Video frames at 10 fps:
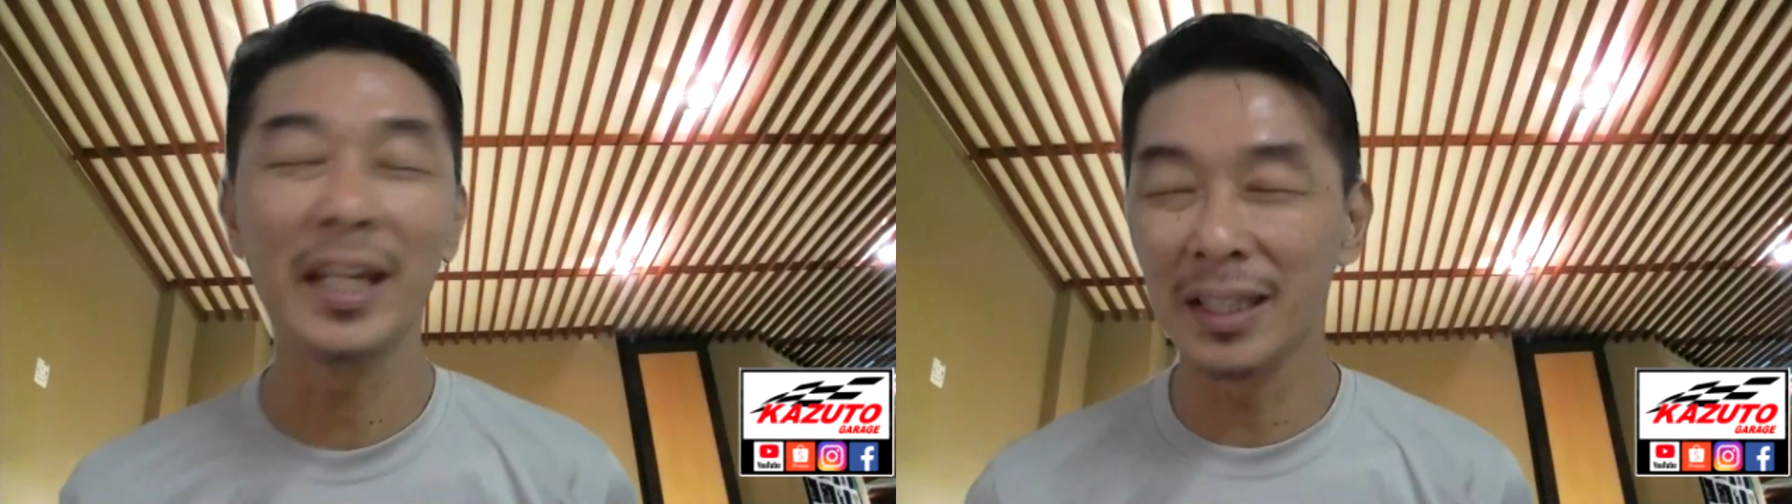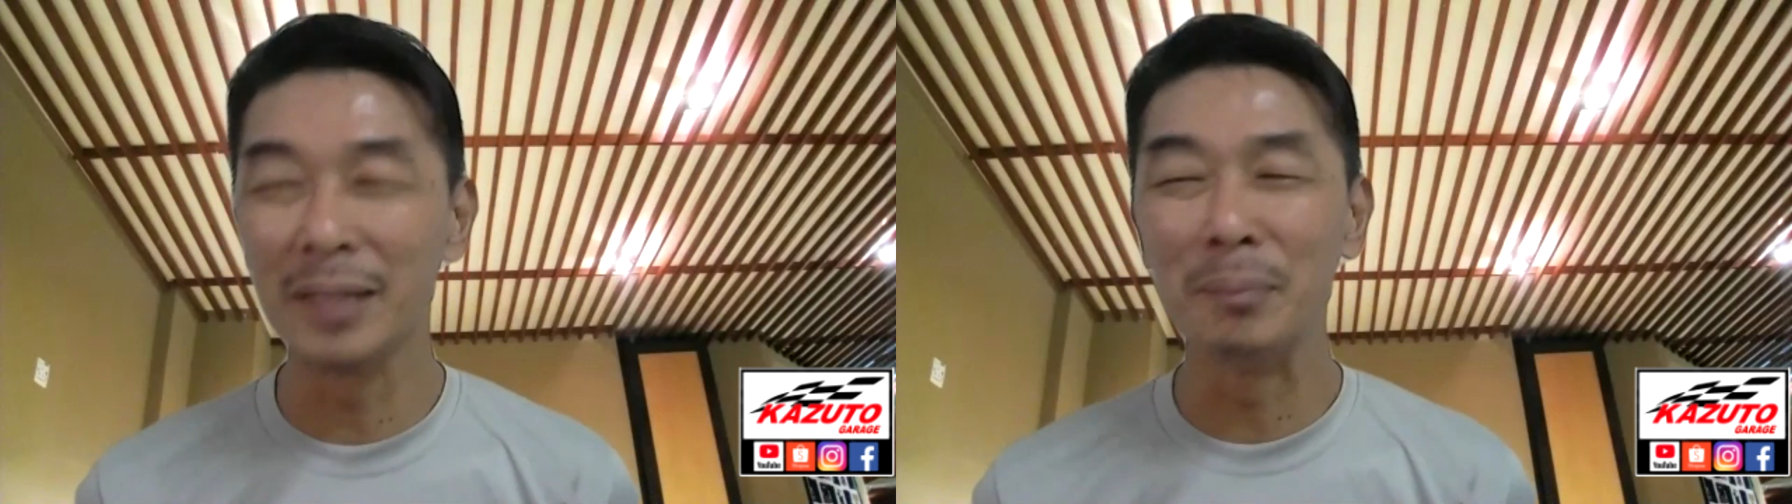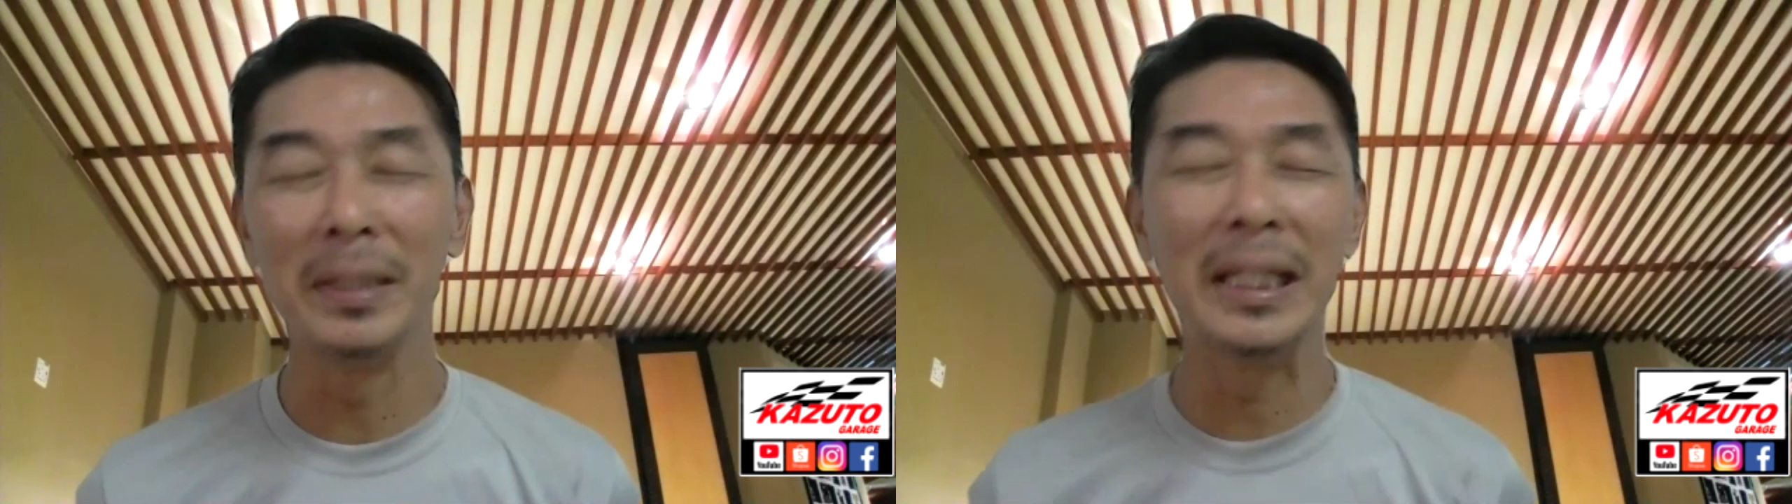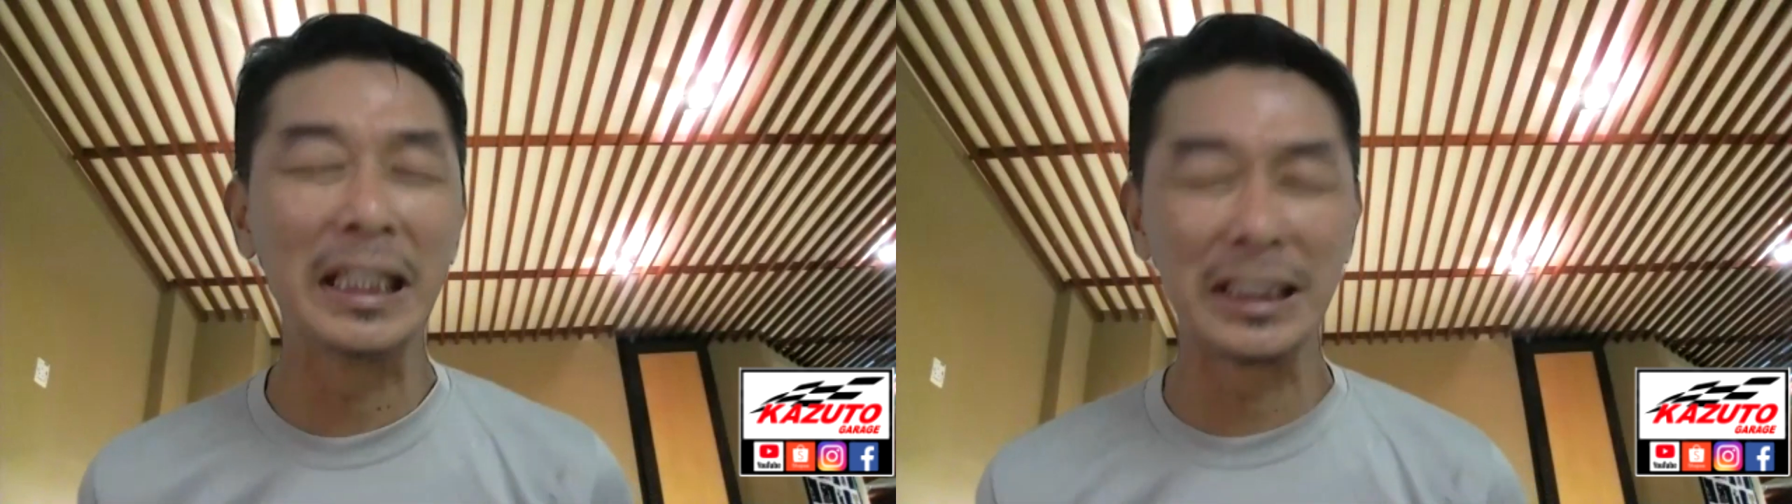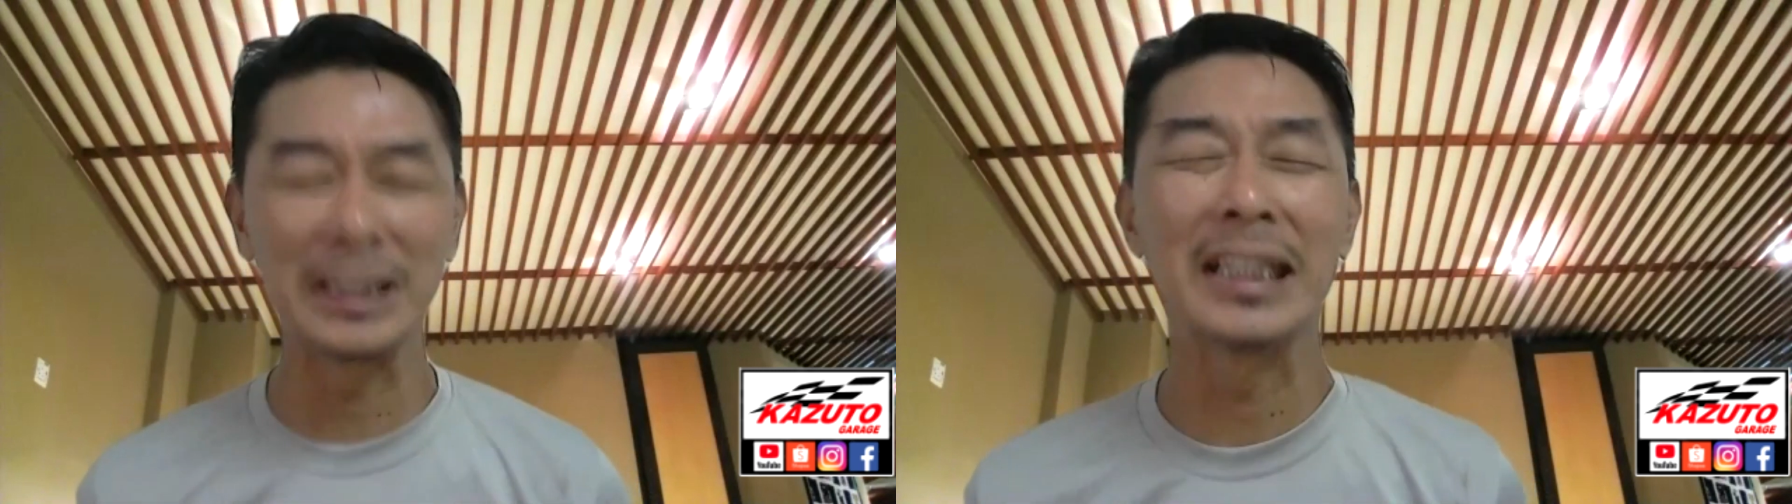
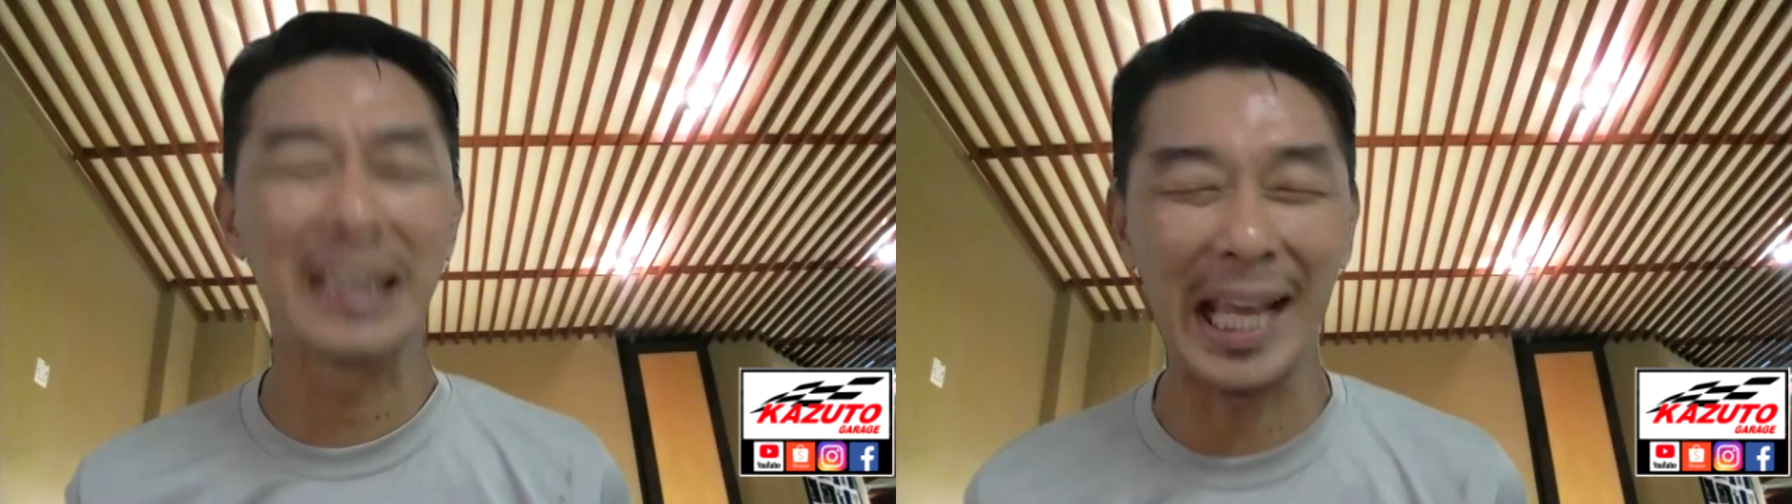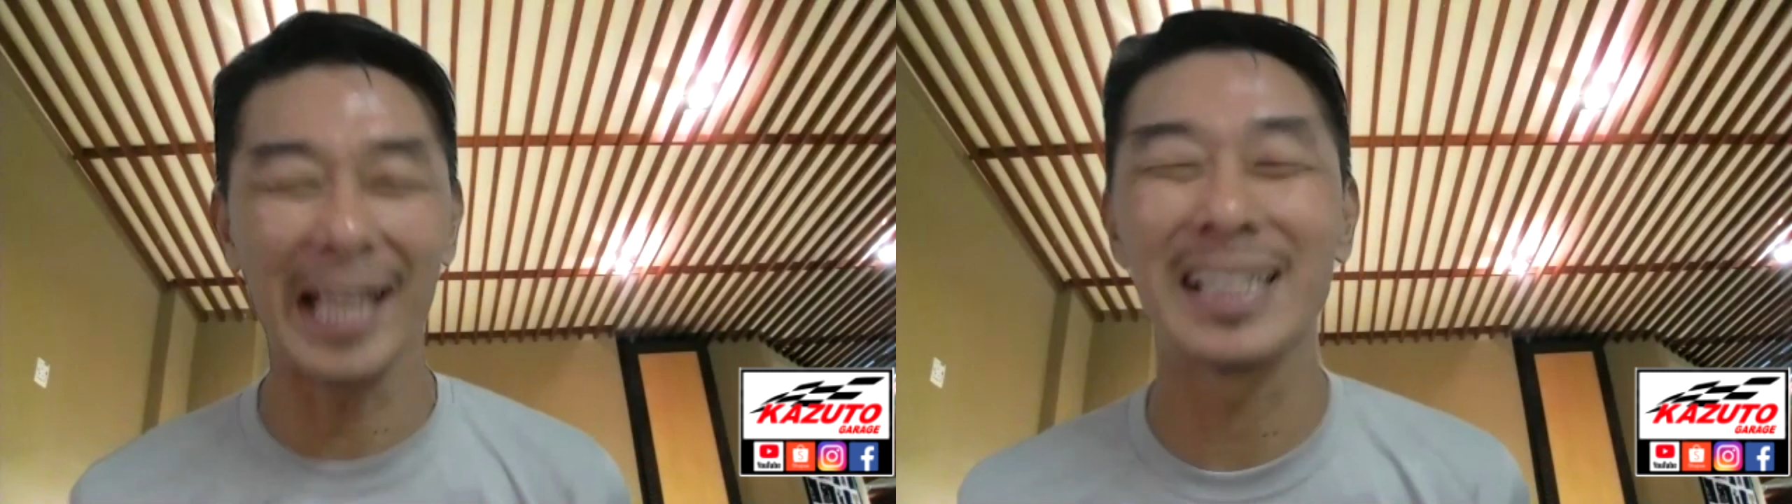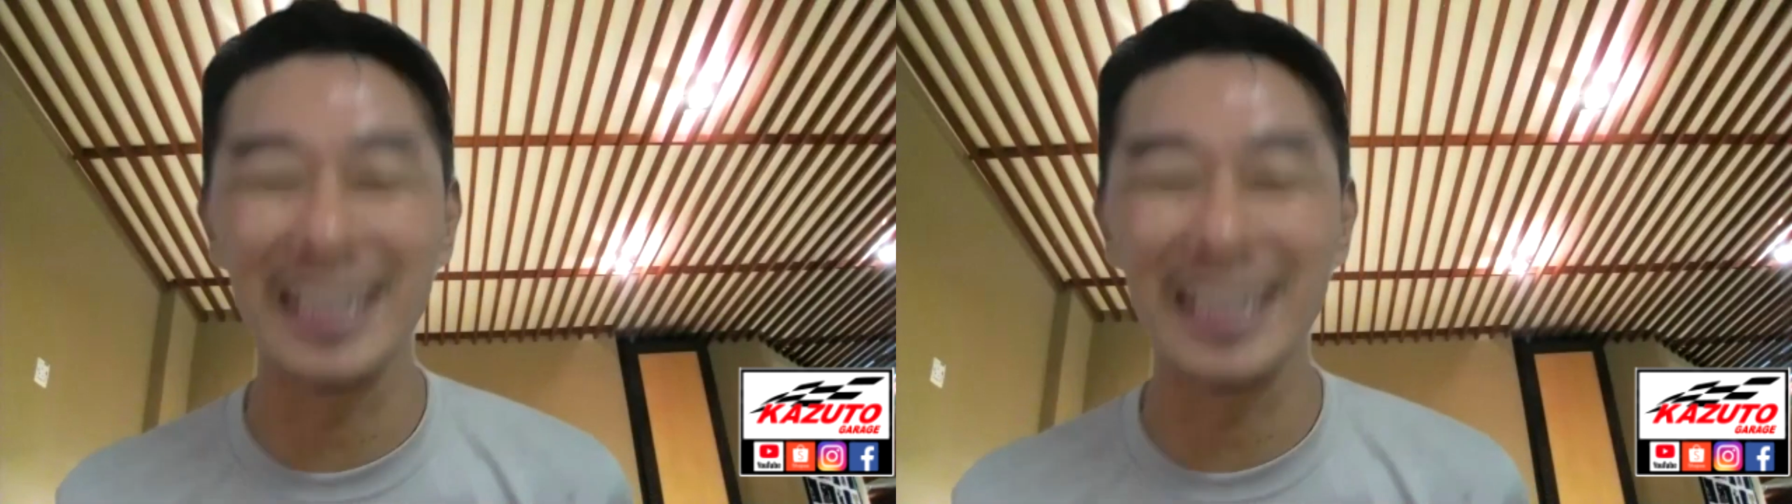Malaysian taxi